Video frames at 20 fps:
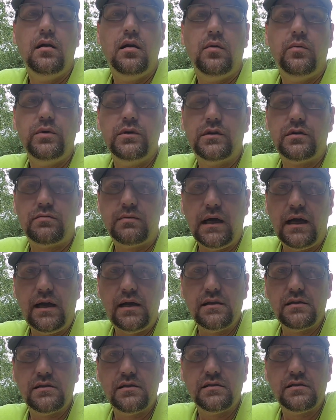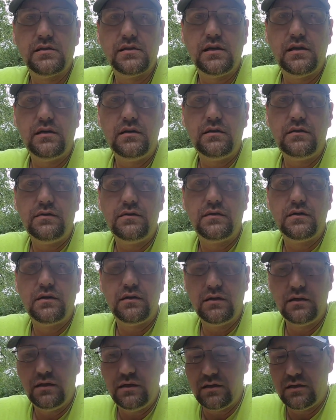With the rats and stuff,
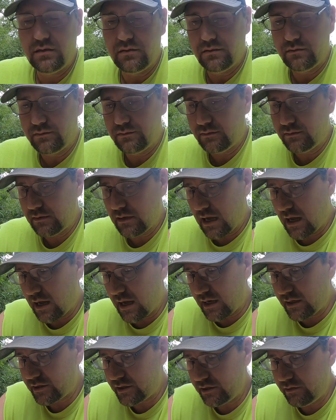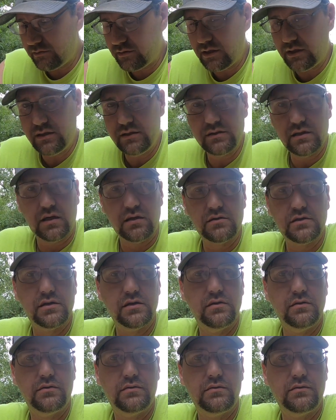I shoot these
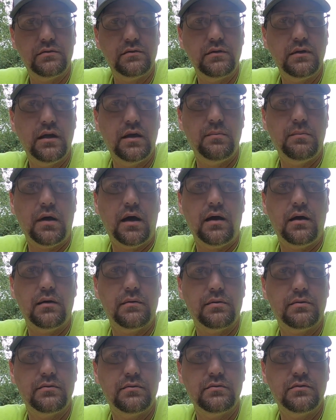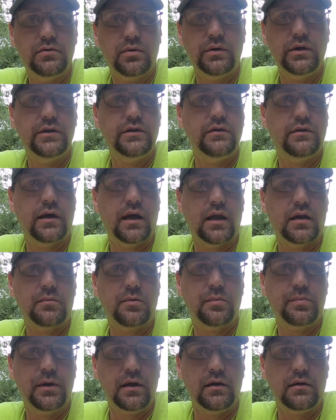also in my 22 caliber
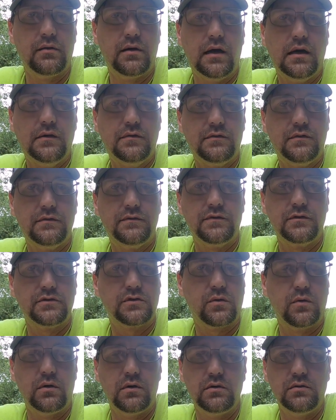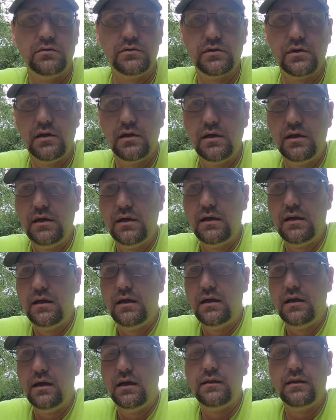pellet rifle for squirrels.
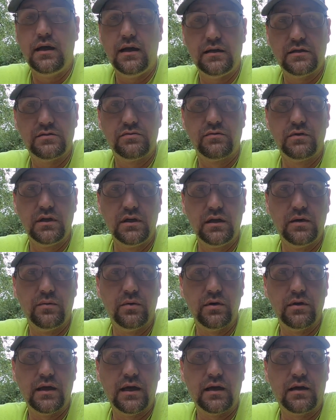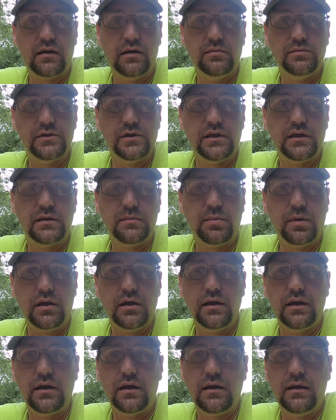That's really where that comes into
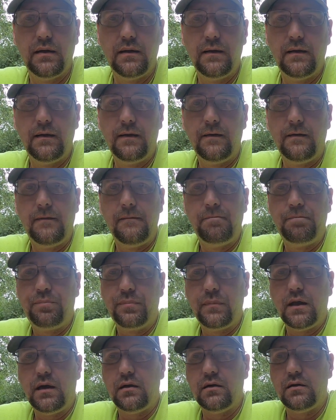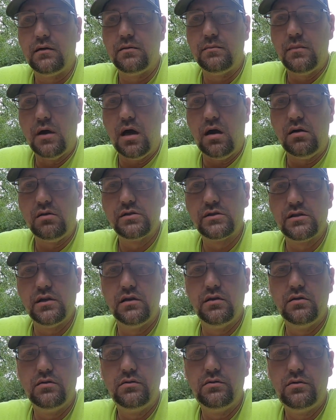play.
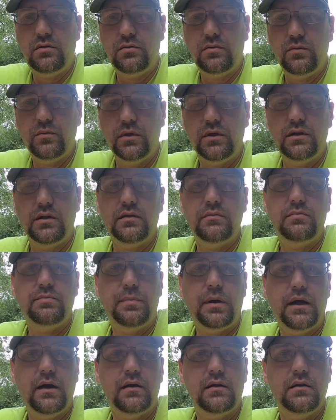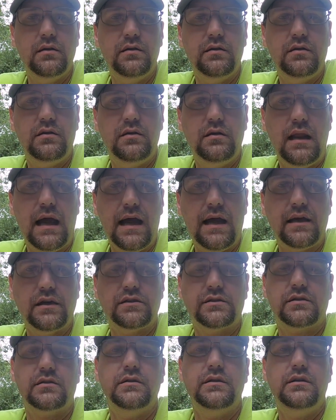Also, when the pellet
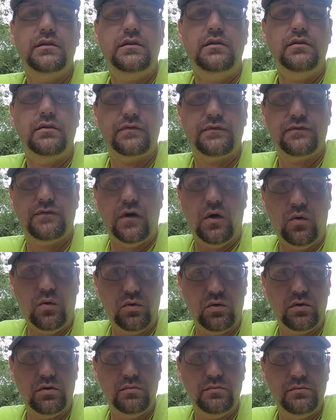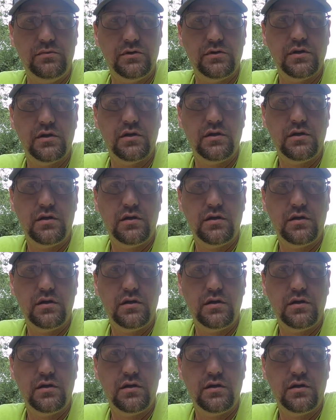actually deforms,